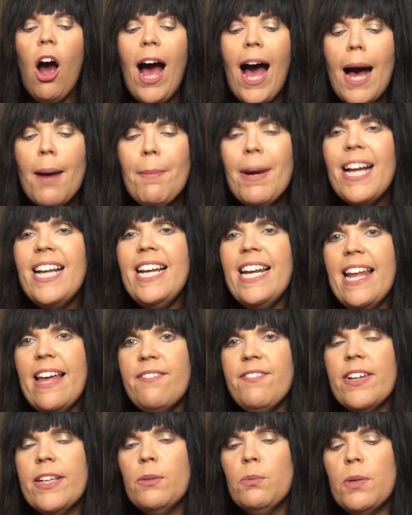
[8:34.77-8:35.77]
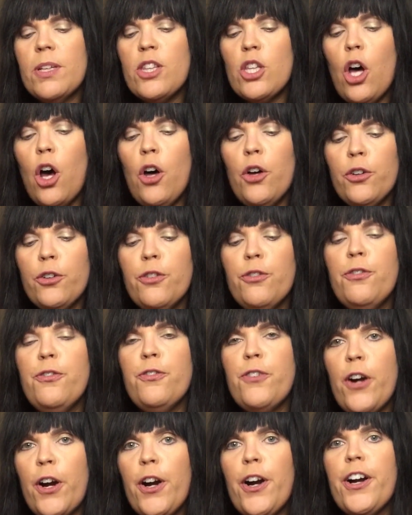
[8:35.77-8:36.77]
Am I living with
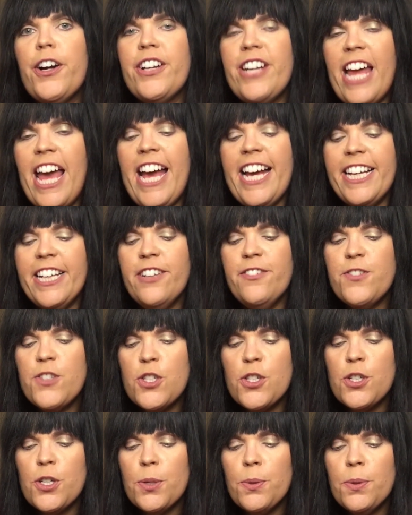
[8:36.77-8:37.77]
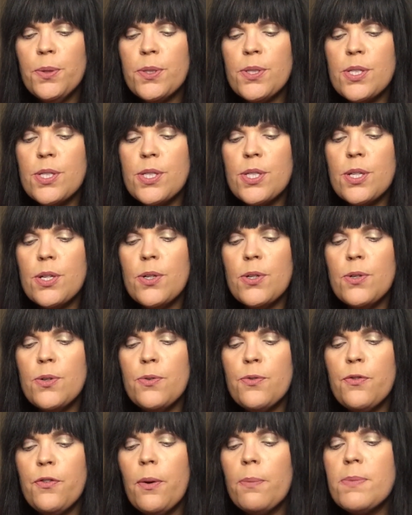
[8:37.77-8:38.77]
unfair negative strokes
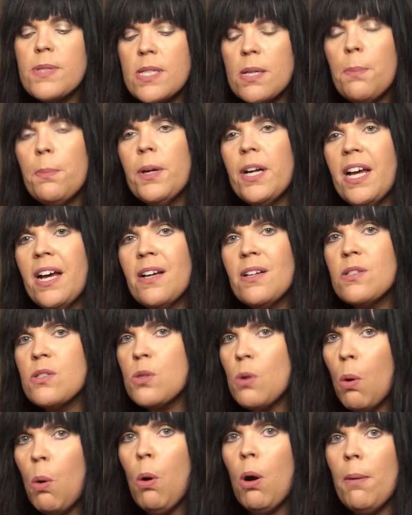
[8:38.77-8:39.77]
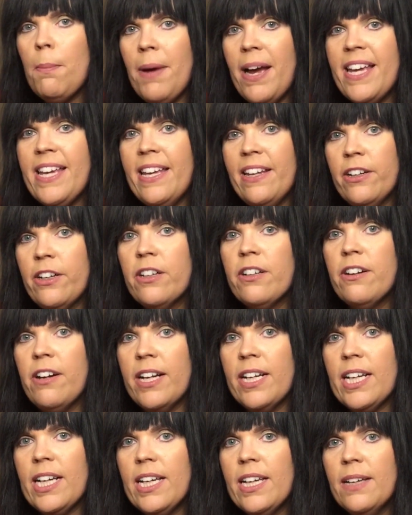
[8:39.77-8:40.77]
from someone else or my inner
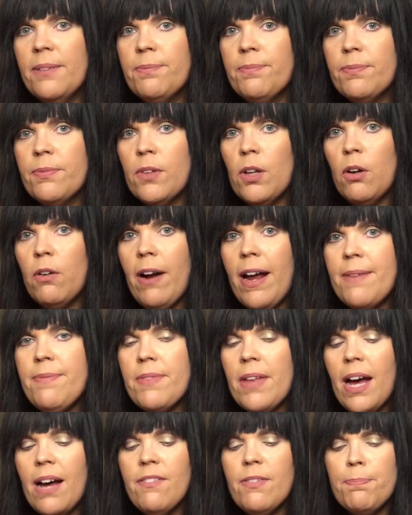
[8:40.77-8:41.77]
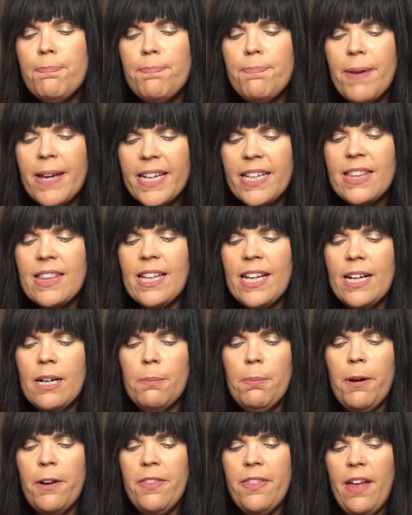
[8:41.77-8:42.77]
critic? All right, have a big think
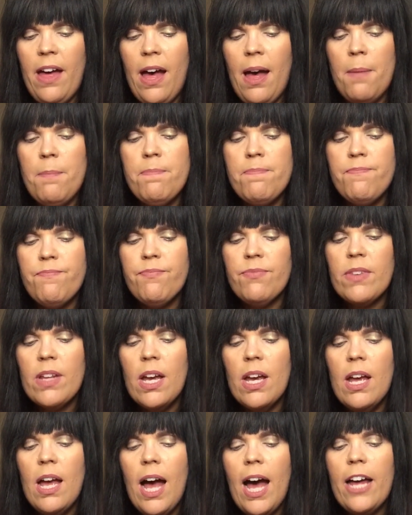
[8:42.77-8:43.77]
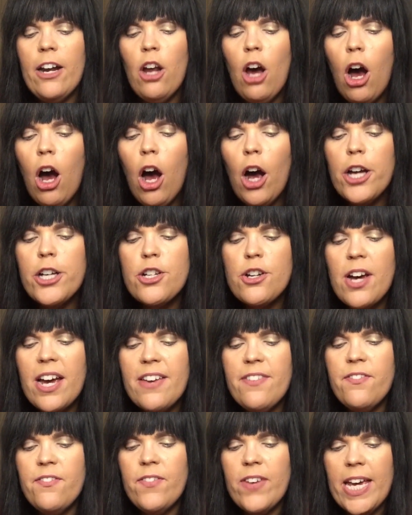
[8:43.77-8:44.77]
about that. And how do I
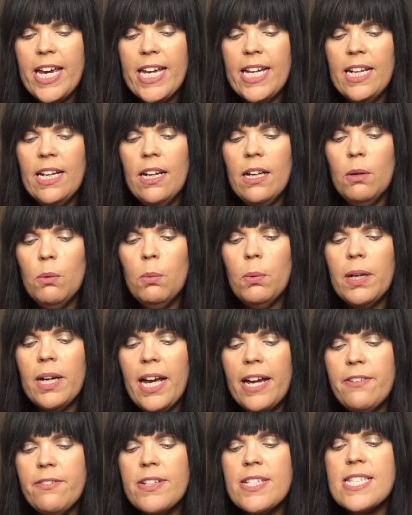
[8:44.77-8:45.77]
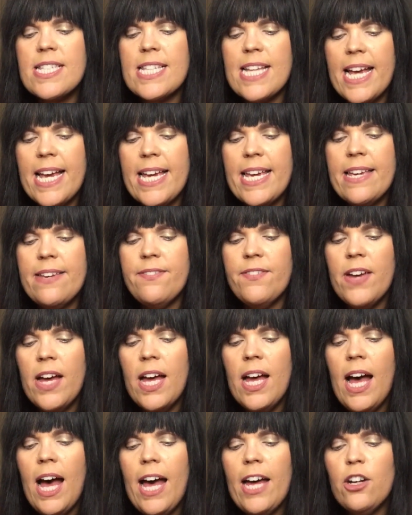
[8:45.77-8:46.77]
feel when I receive
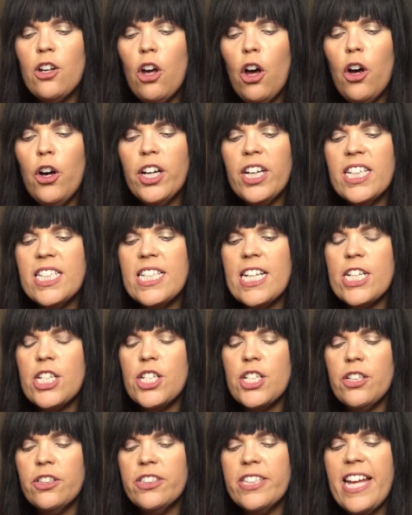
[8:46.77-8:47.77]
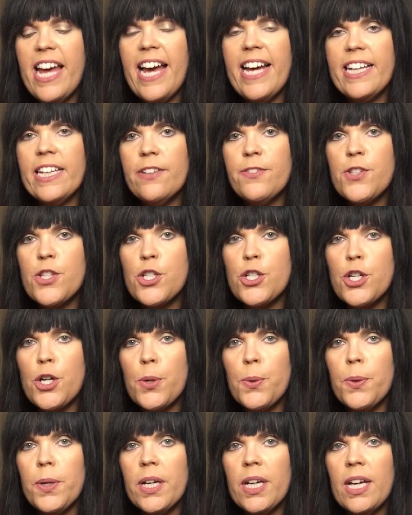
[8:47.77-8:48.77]
an unconditional negative
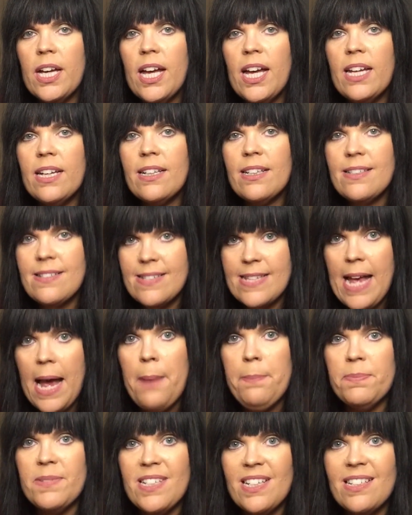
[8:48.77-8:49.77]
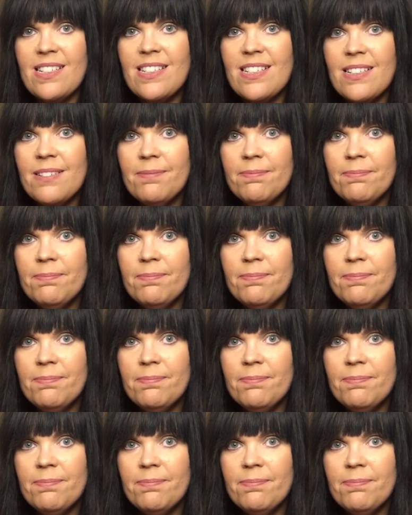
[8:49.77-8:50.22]
stroke and accept it?